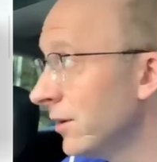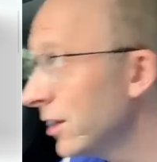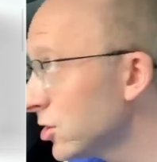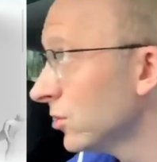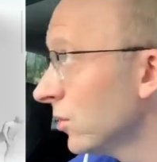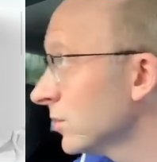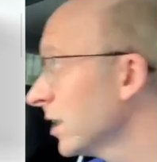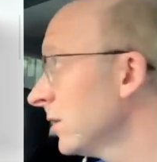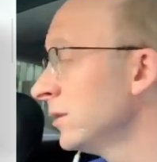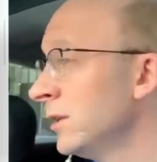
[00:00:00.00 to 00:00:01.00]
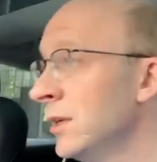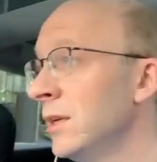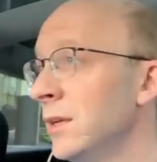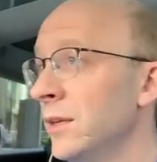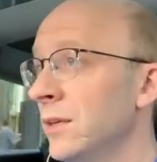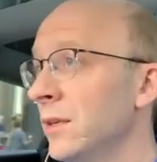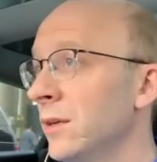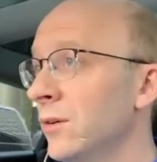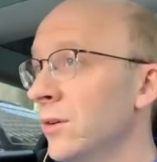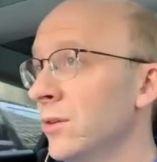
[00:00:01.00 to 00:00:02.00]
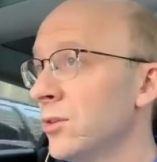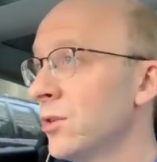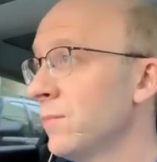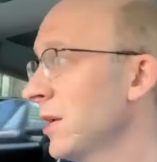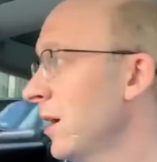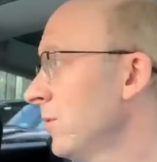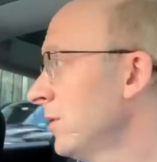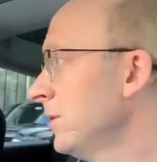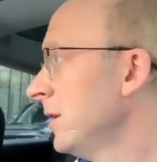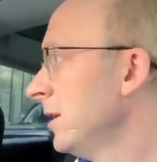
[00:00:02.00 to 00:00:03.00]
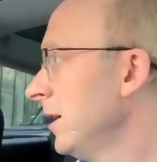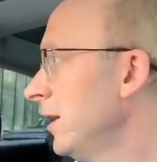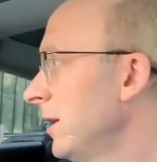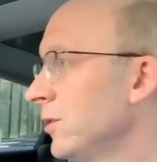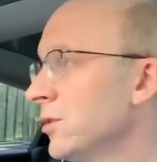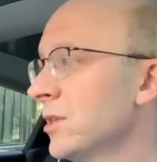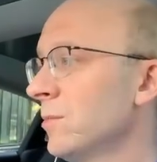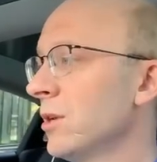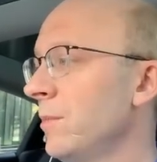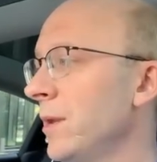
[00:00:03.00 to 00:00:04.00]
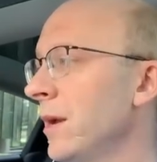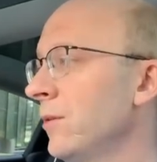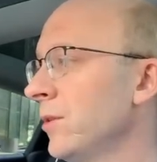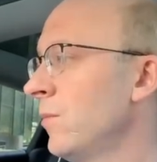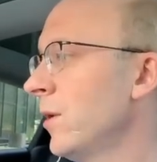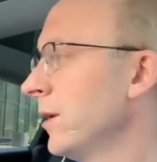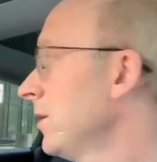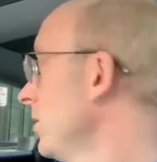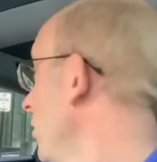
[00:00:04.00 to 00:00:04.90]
International Hotel or the Trump Tower. And now there's someone coming out. They want